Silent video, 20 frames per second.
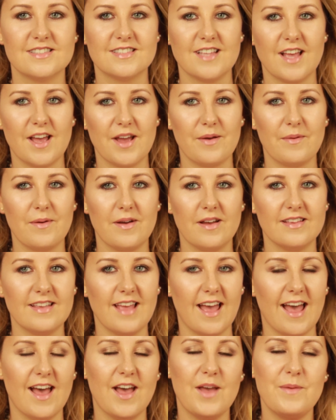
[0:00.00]
So
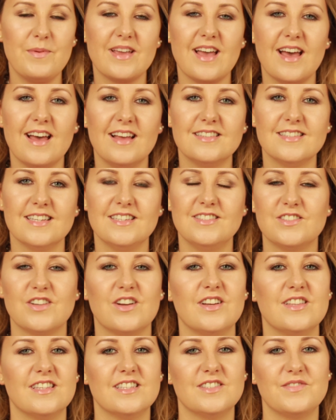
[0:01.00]
yeah, I hope you guys
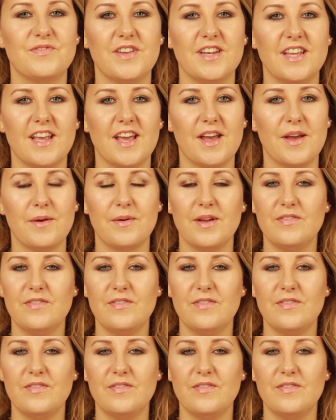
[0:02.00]
enjoyed this video.